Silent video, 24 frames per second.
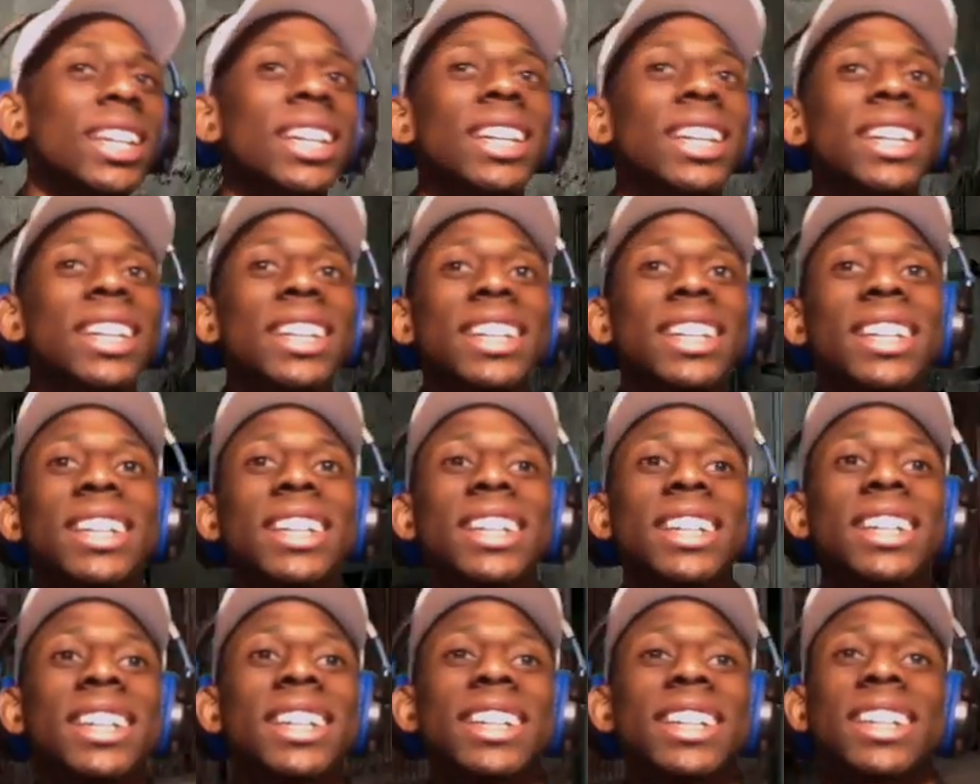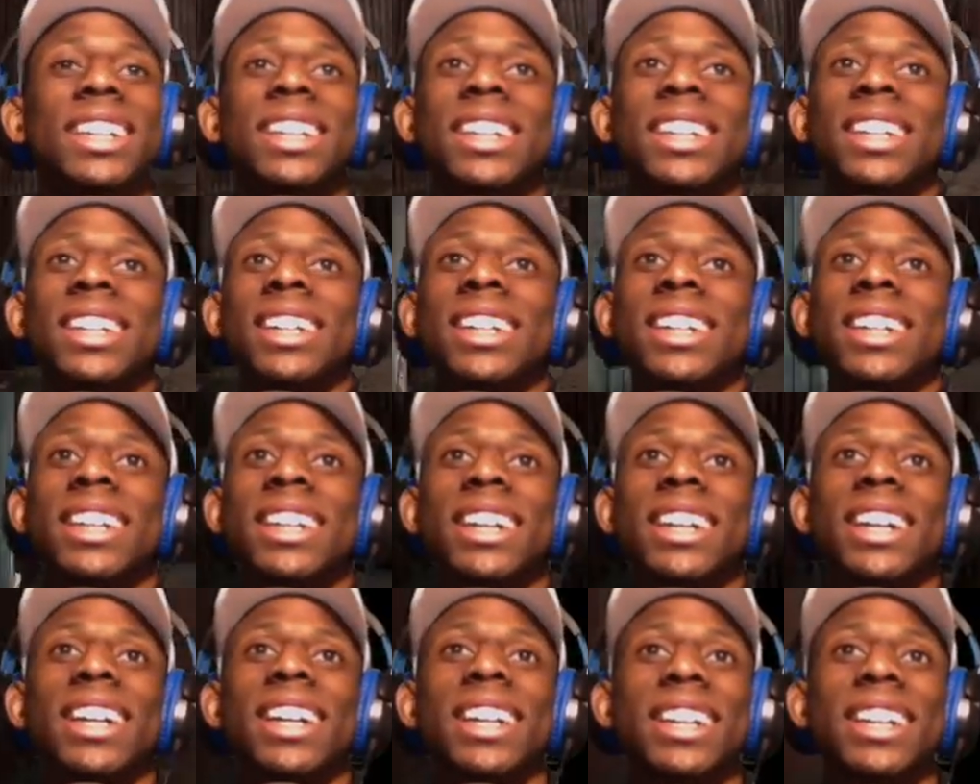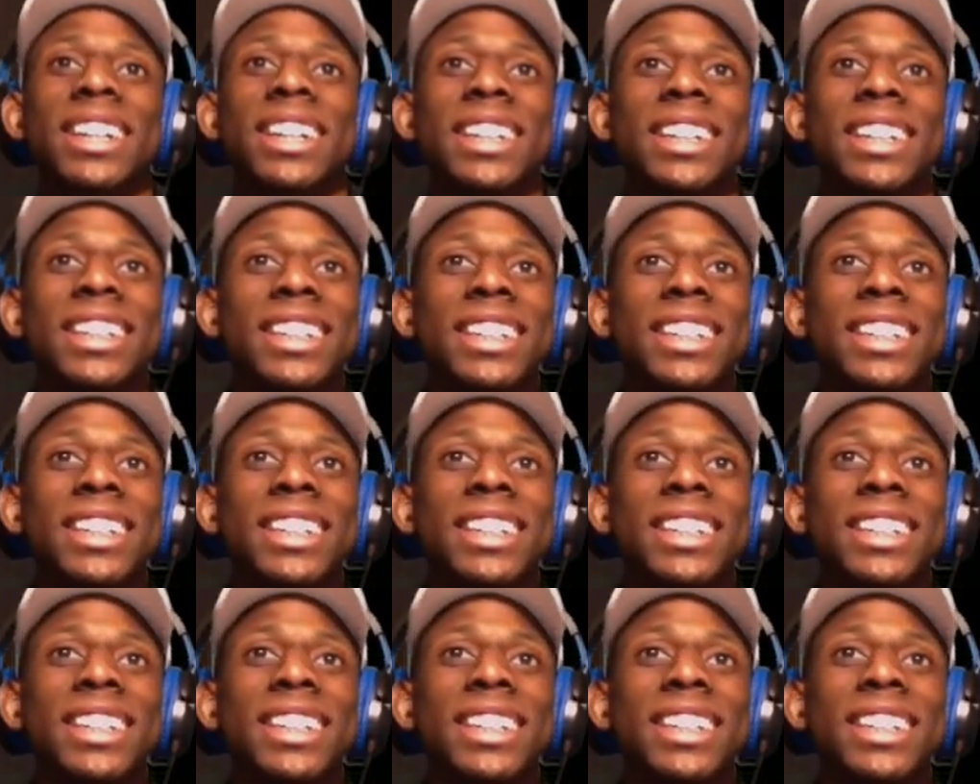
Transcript: [no speech]